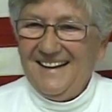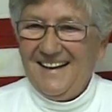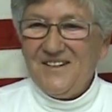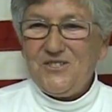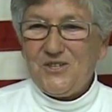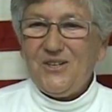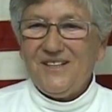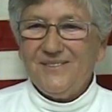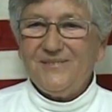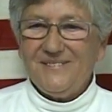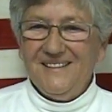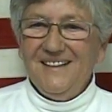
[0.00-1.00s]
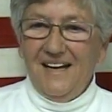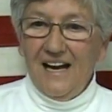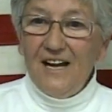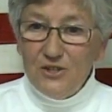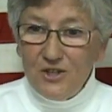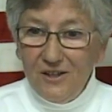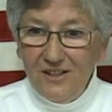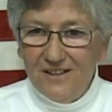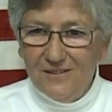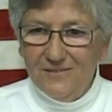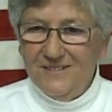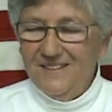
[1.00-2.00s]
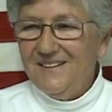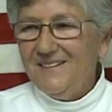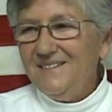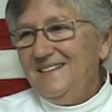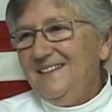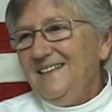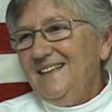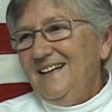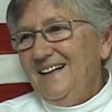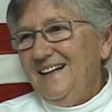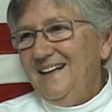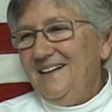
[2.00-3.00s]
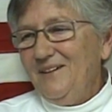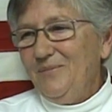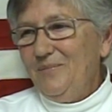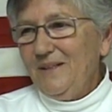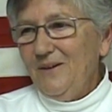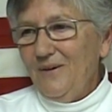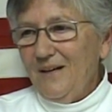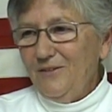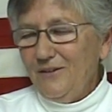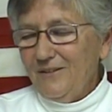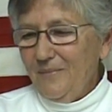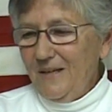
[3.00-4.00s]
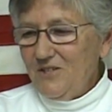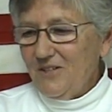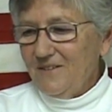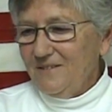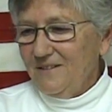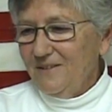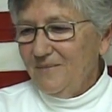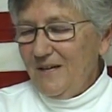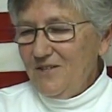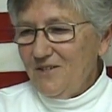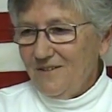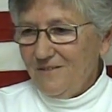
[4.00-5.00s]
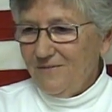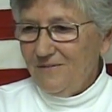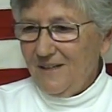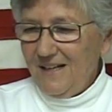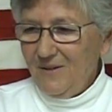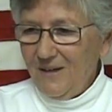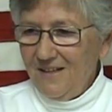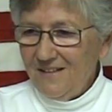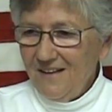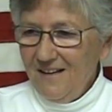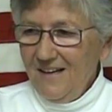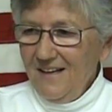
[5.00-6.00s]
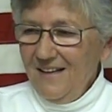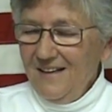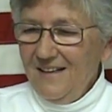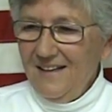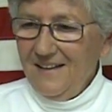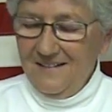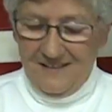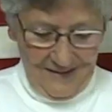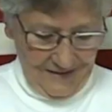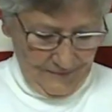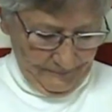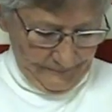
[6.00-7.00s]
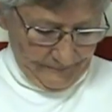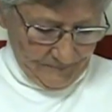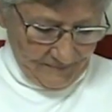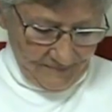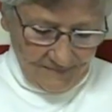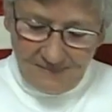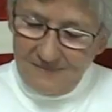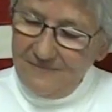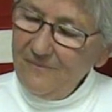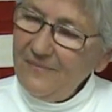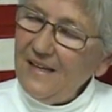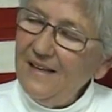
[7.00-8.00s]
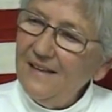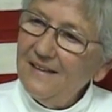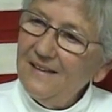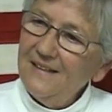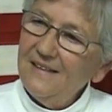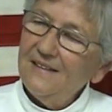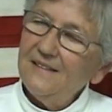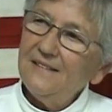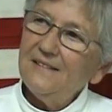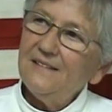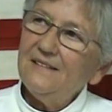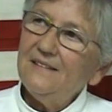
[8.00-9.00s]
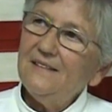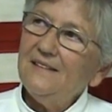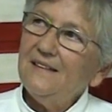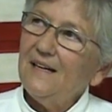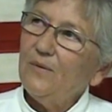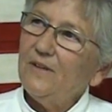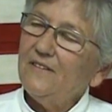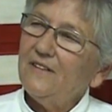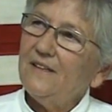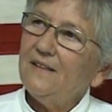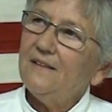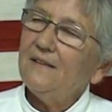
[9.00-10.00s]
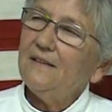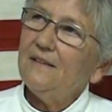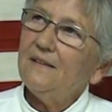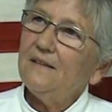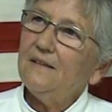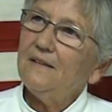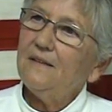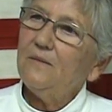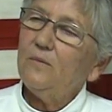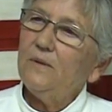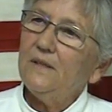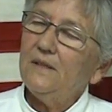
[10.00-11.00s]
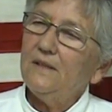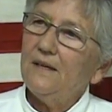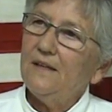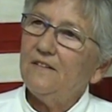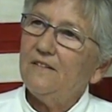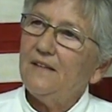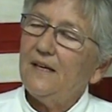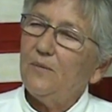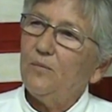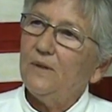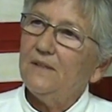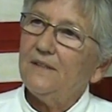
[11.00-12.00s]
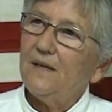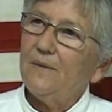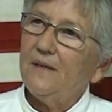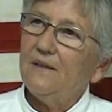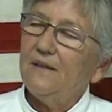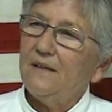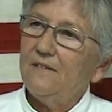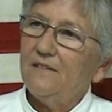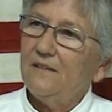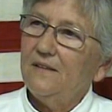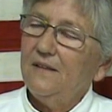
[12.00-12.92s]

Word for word: yeah I should have. I should have, you know. Uh, but no, I took the major, the major highways. And um, uh, I was in, where did I stop one time? I think I,